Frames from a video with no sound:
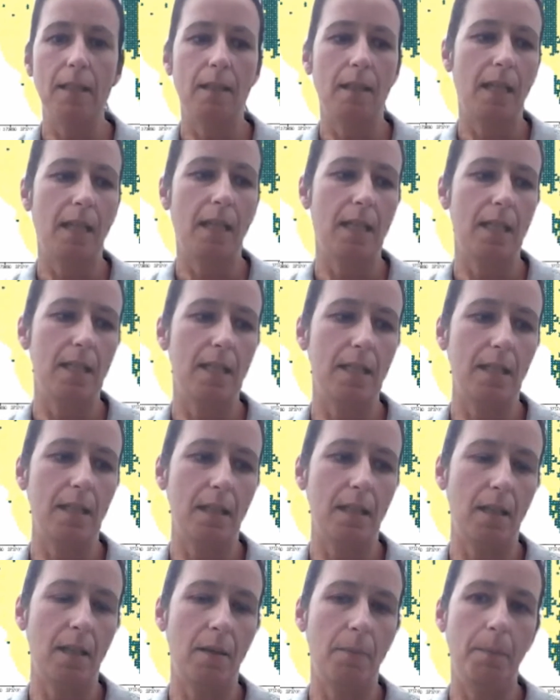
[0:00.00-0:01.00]
as
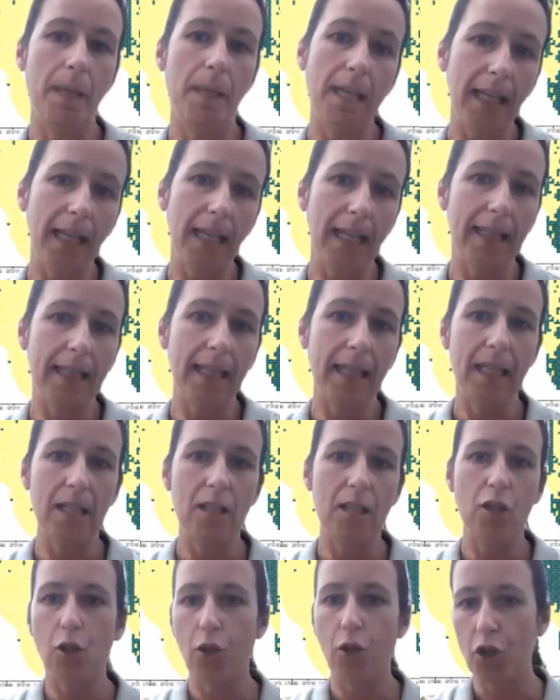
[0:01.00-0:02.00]
prickly
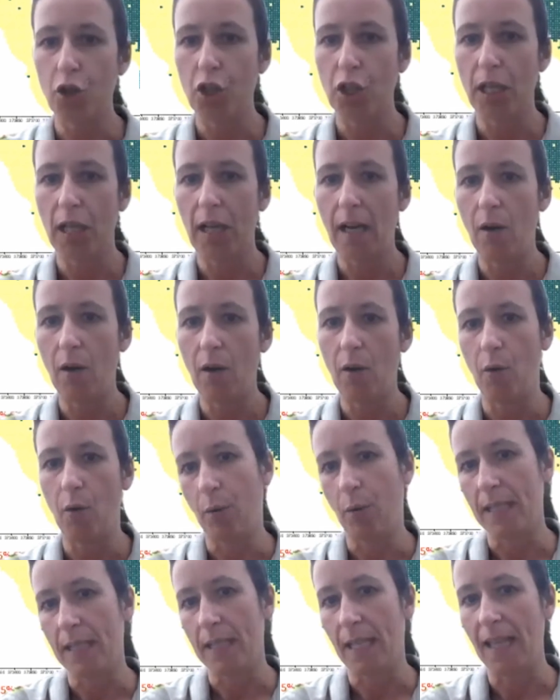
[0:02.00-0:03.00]
lettuce, kochia, or
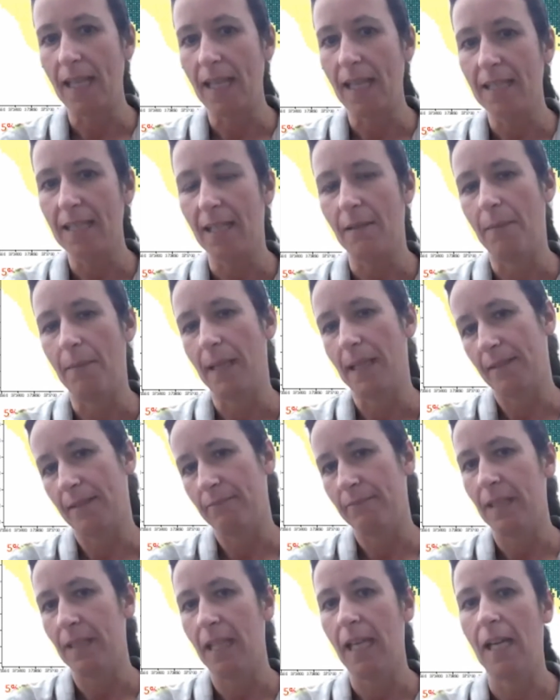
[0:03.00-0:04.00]
Russian thistle, but
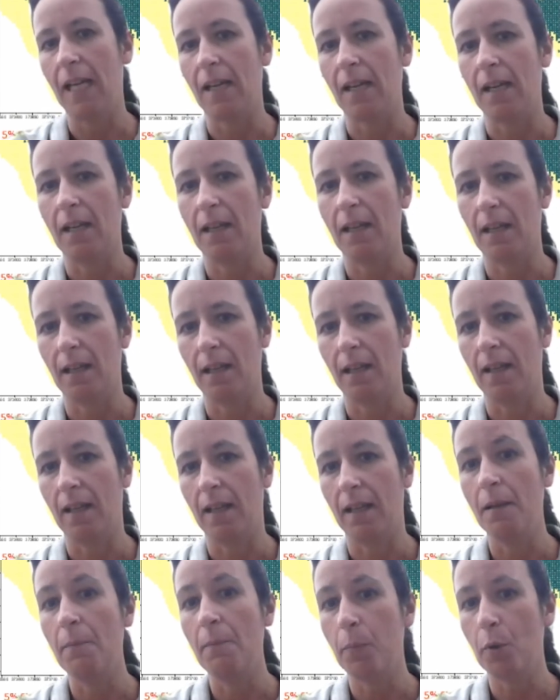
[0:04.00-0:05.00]
they are
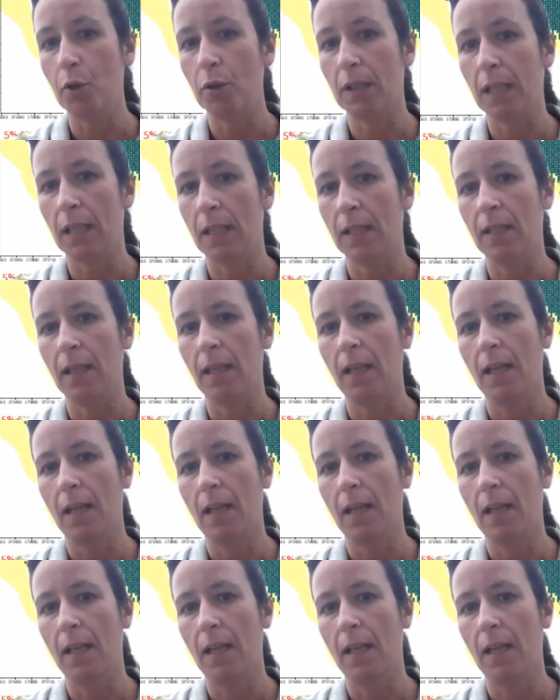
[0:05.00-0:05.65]
important